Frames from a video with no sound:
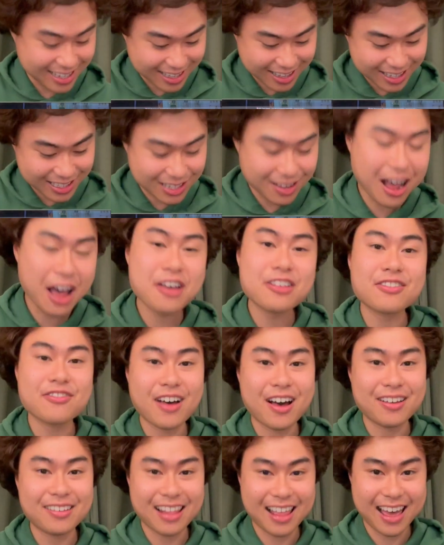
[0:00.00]
So I
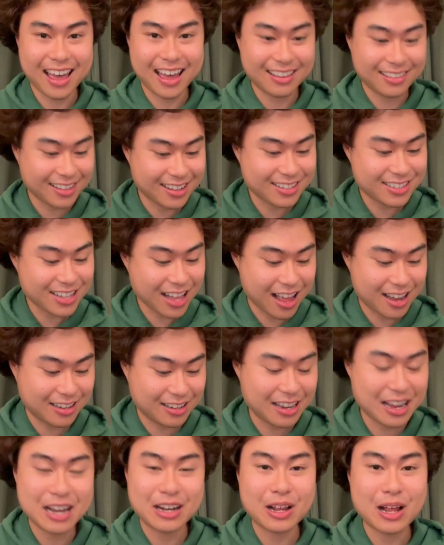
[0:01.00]
felt like the
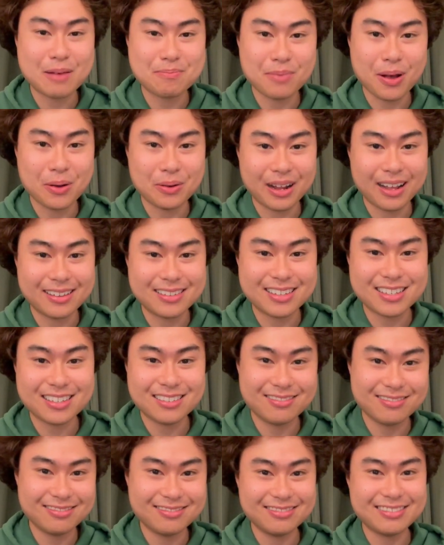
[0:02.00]
sun and components
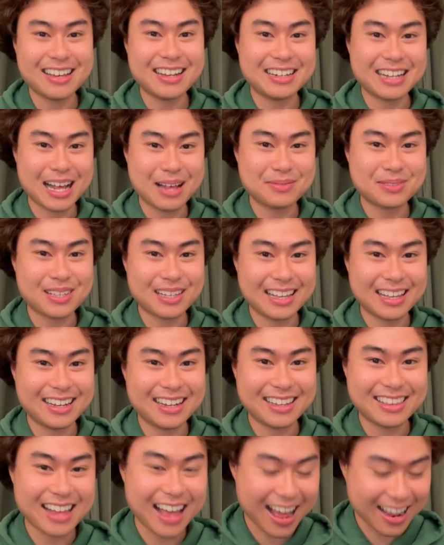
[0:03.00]

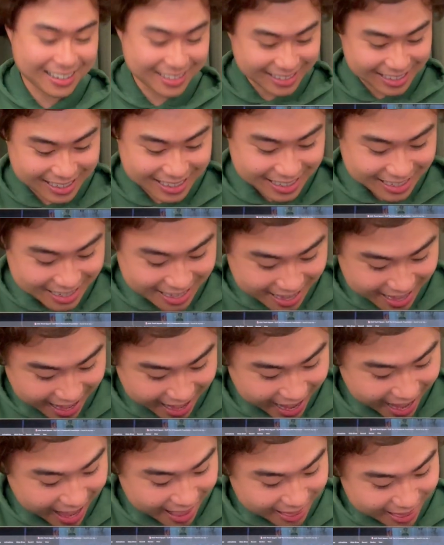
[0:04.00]
encapsulated that.
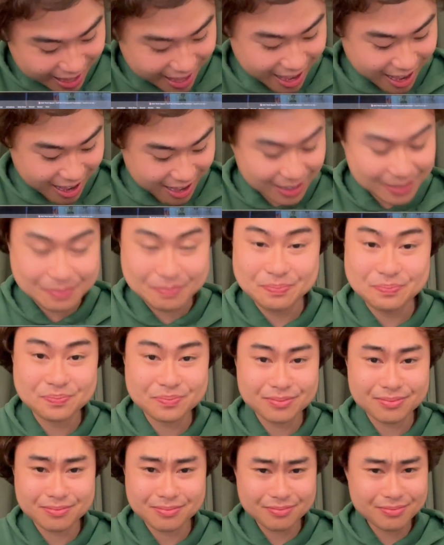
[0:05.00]
And the
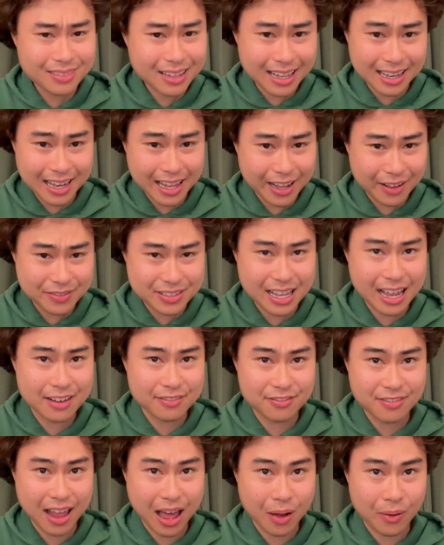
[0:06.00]
leaves and
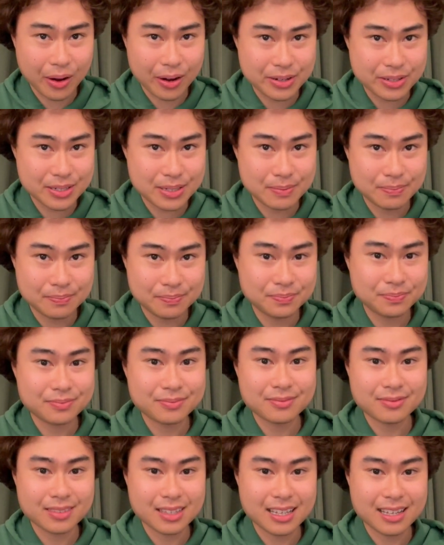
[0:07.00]
flowers
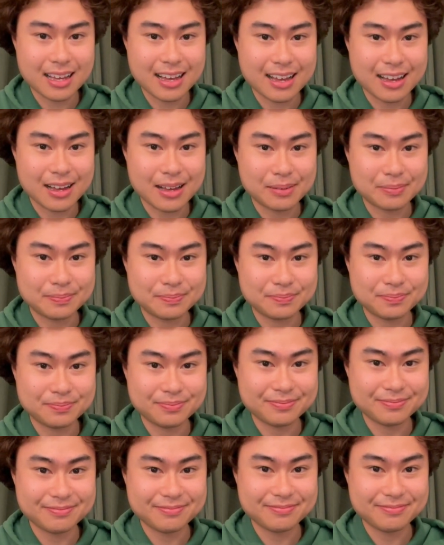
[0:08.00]

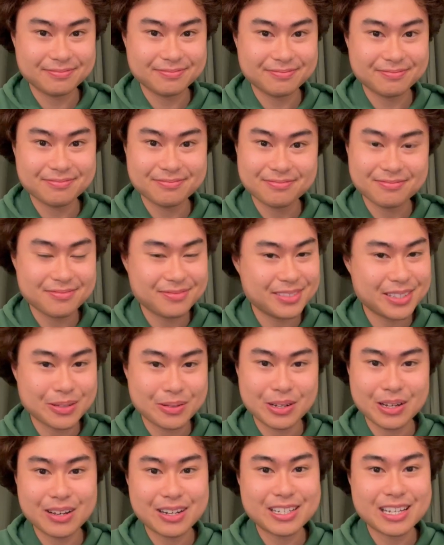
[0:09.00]
do
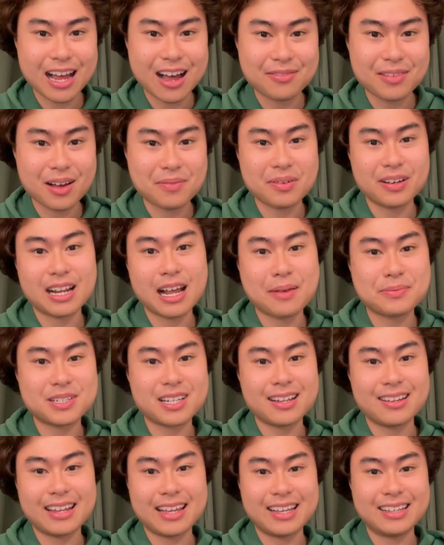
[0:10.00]
a good job of
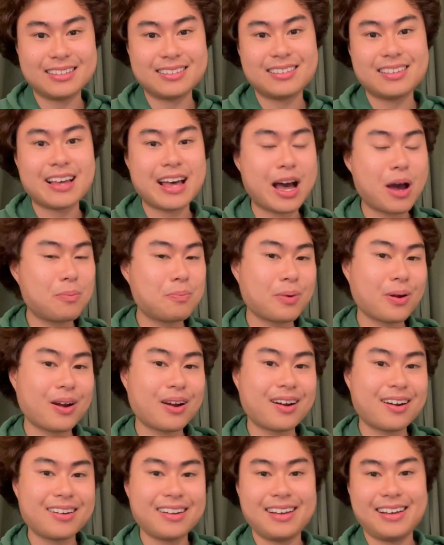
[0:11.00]
encapsulating the
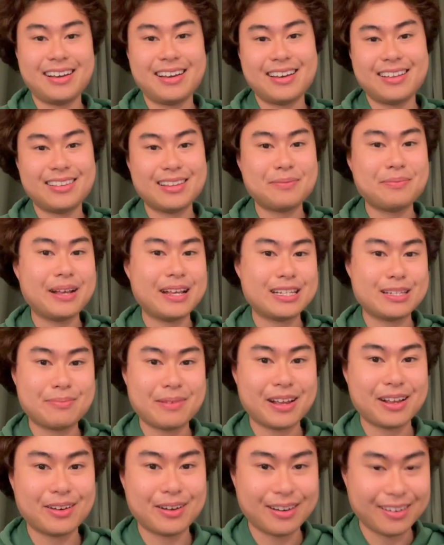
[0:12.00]
helper and the
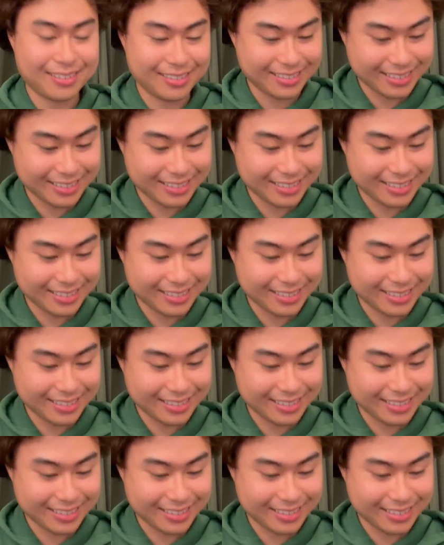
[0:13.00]
peacemaker.